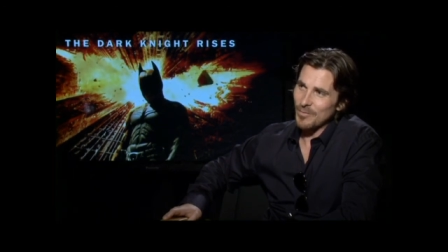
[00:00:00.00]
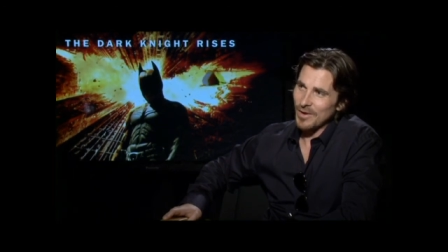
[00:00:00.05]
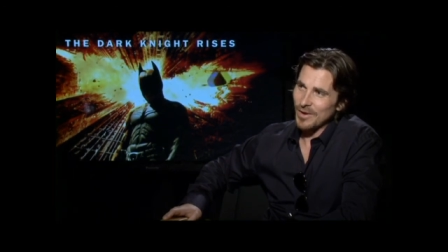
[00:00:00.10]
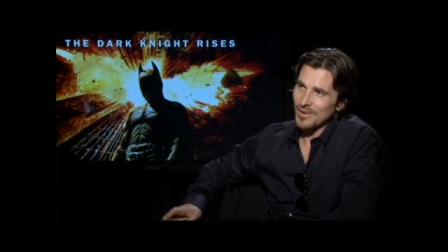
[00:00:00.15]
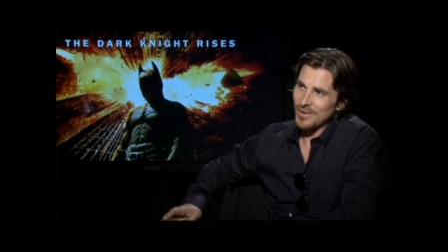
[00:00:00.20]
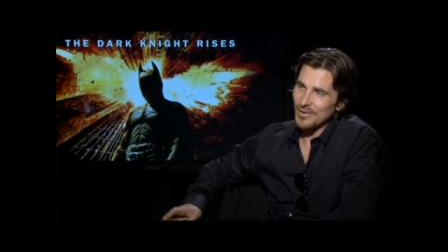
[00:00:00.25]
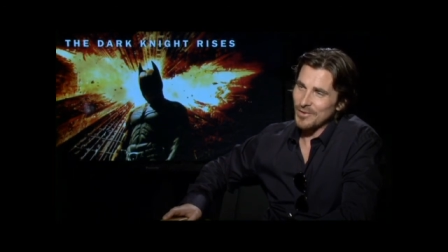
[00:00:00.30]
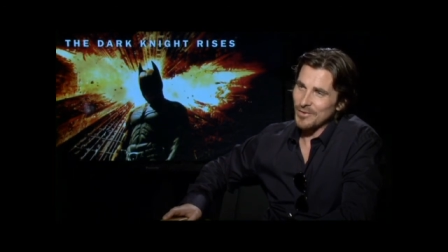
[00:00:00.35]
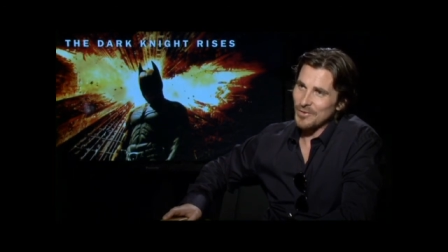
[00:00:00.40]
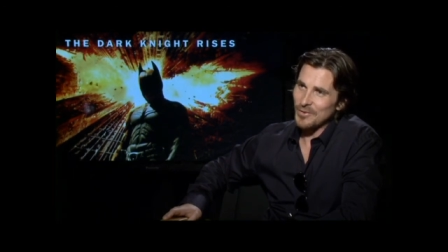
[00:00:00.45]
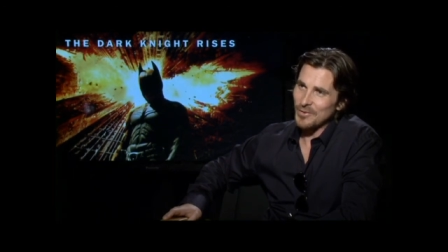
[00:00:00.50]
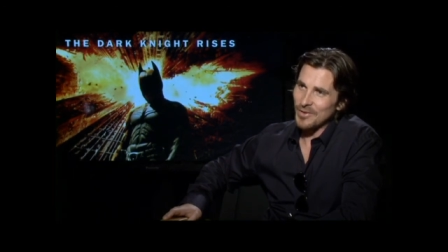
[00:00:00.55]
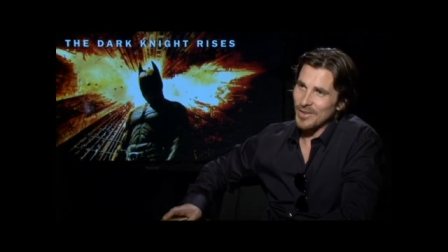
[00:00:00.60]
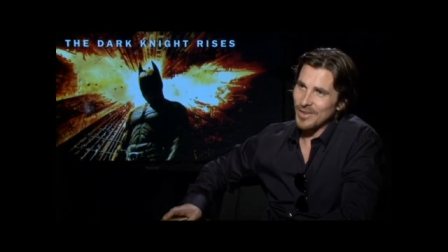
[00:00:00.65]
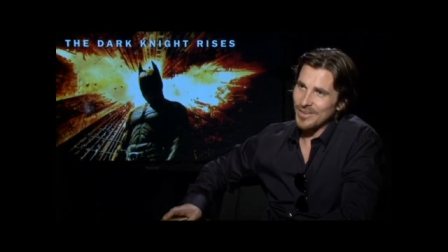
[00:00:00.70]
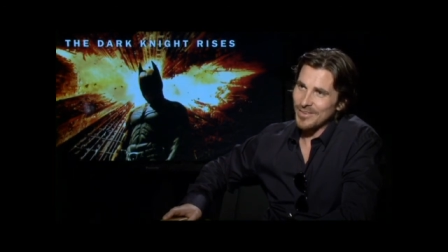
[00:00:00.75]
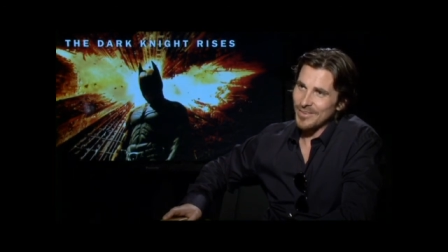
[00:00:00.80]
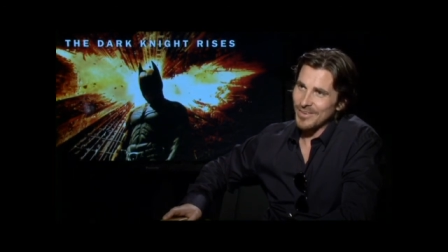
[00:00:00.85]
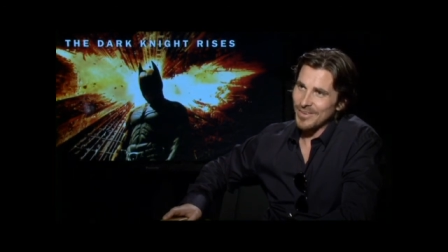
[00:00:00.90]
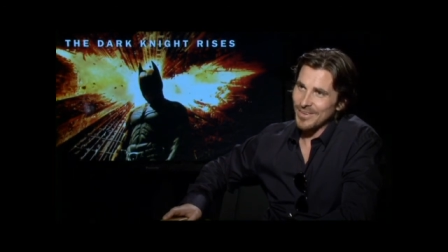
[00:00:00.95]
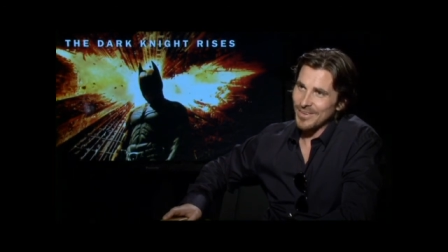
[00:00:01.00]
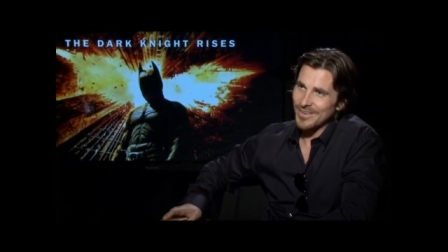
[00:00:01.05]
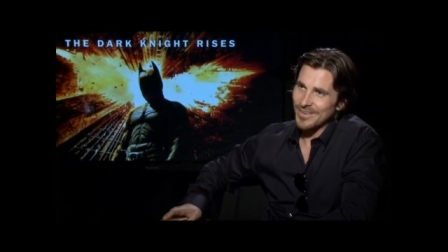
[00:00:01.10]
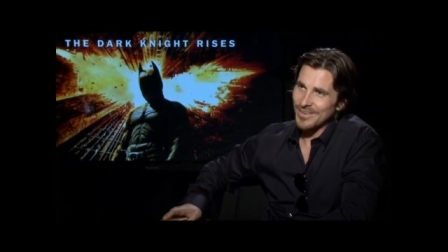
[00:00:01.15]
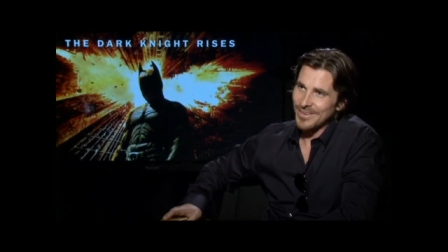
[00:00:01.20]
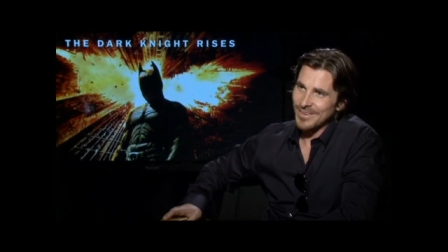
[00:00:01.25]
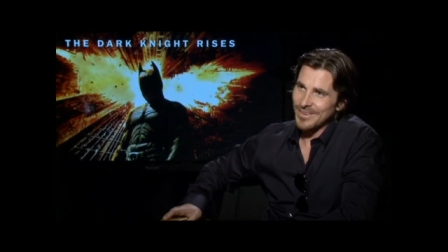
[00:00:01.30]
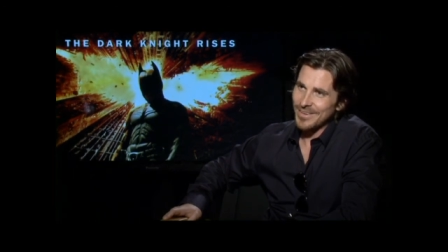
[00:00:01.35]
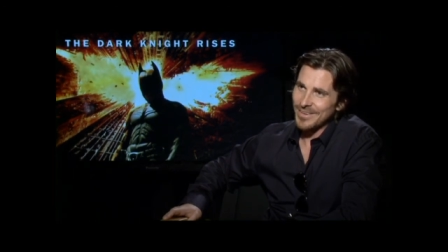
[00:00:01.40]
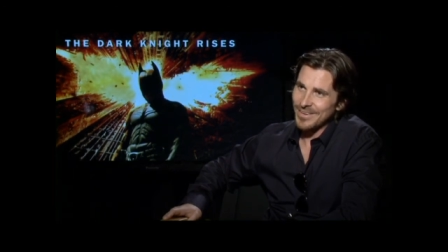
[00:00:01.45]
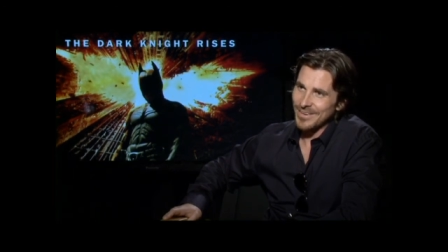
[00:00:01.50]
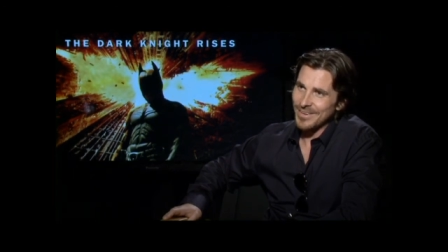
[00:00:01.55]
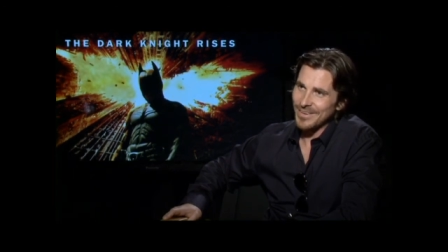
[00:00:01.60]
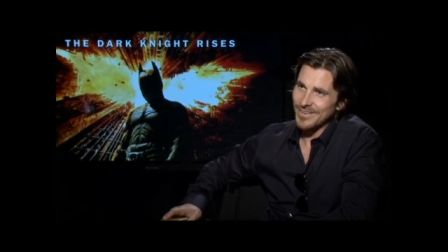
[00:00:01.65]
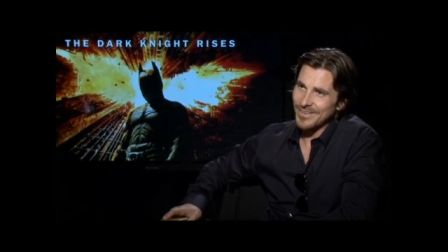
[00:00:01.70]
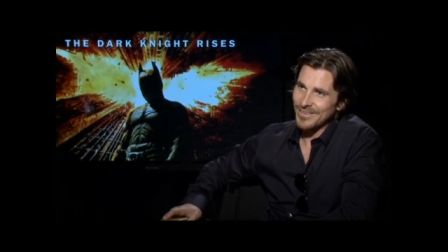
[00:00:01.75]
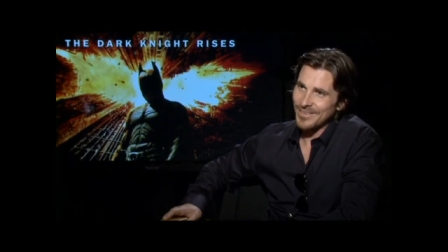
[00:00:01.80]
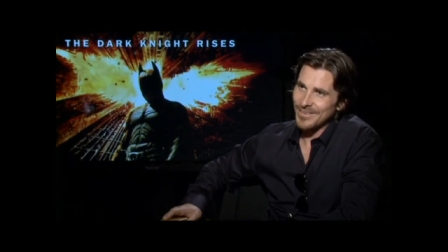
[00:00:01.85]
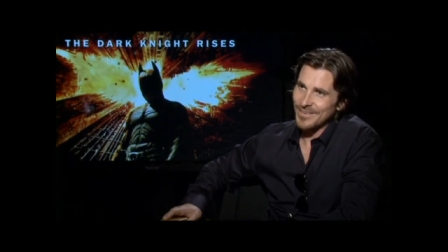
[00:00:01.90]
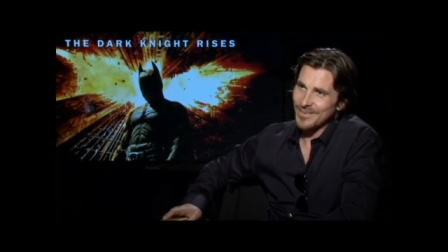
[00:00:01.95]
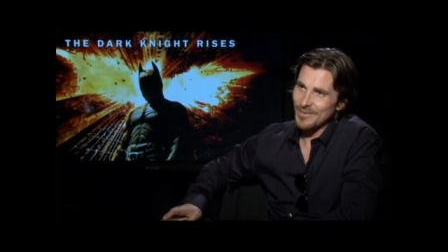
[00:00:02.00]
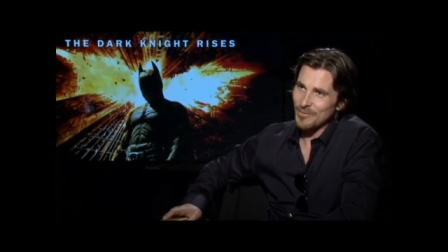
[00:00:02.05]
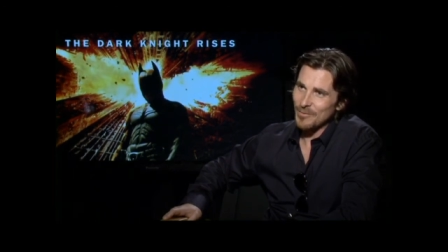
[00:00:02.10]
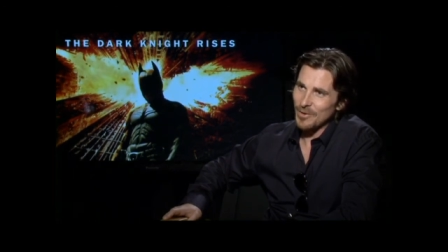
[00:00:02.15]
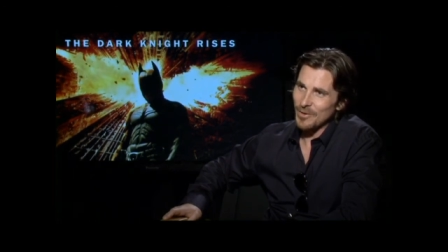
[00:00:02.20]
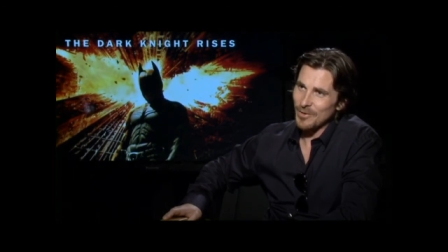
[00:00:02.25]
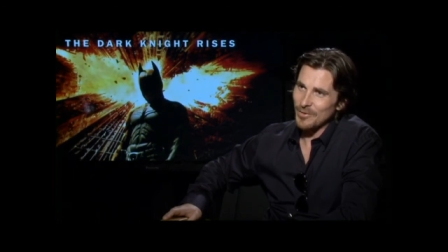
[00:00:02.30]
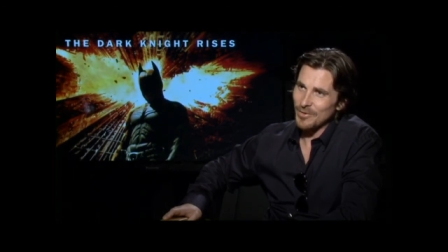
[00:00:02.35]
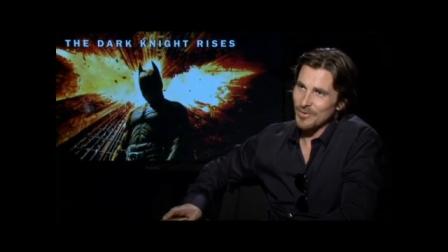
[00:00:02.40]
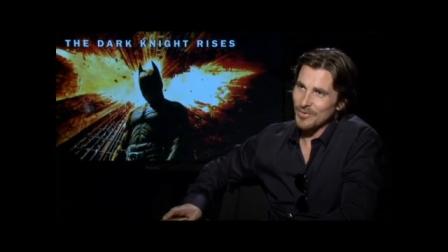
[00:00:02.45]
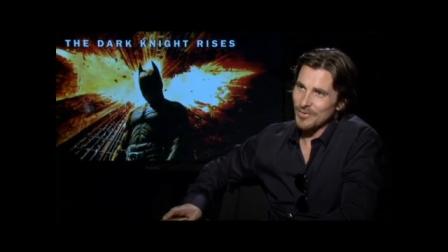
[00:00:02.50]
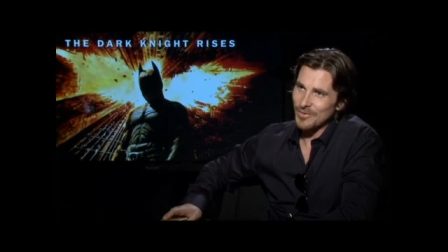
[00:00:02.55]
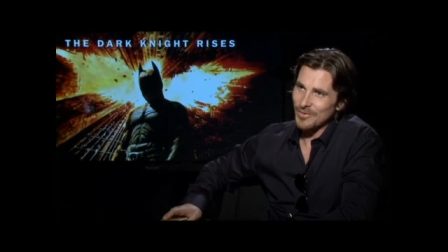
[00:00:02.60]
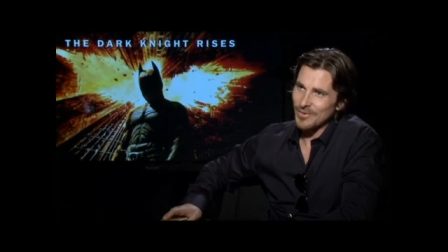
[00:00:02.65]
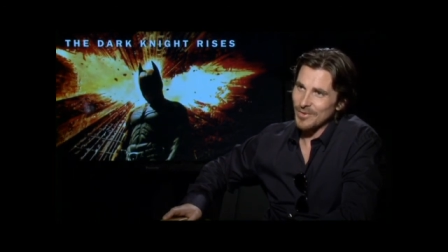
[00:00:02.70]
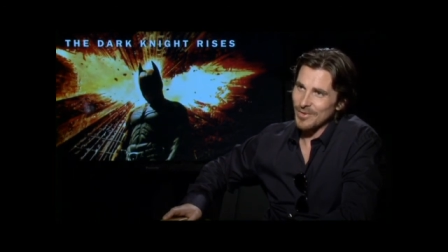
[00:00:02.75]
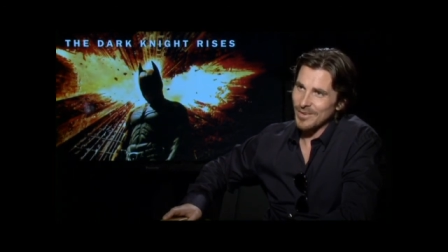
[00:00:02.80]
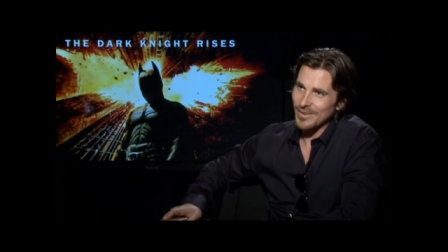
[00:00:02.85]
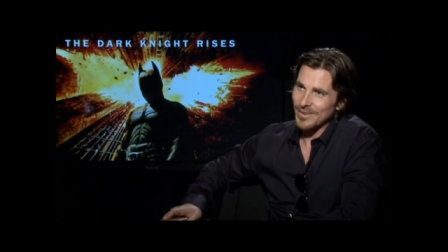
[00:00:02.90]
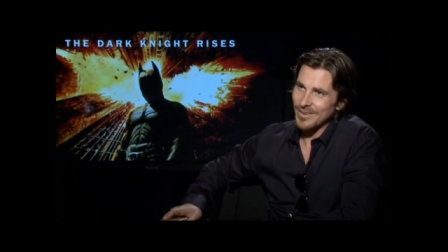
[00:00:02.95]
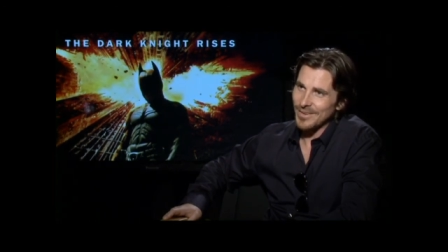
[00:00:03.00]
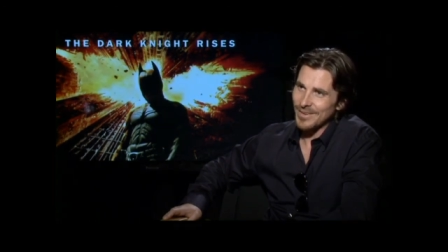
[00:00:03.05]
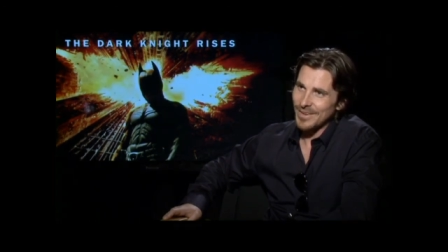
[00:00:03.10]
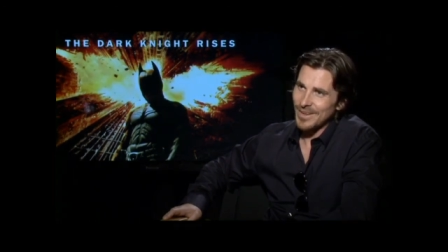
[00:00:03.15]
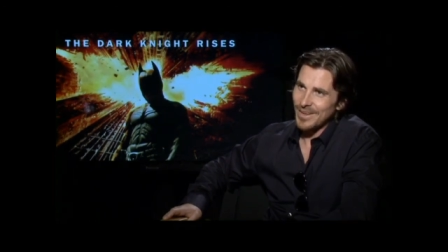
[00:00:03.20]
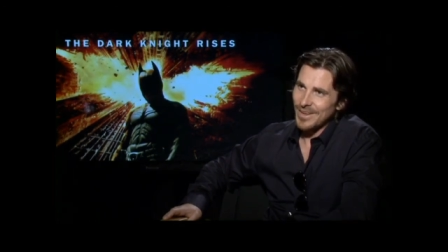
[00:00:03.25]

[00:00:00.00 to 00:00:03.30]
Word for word: Michael will do that to you. Yeah, well, you, know, too. Whether it's uh,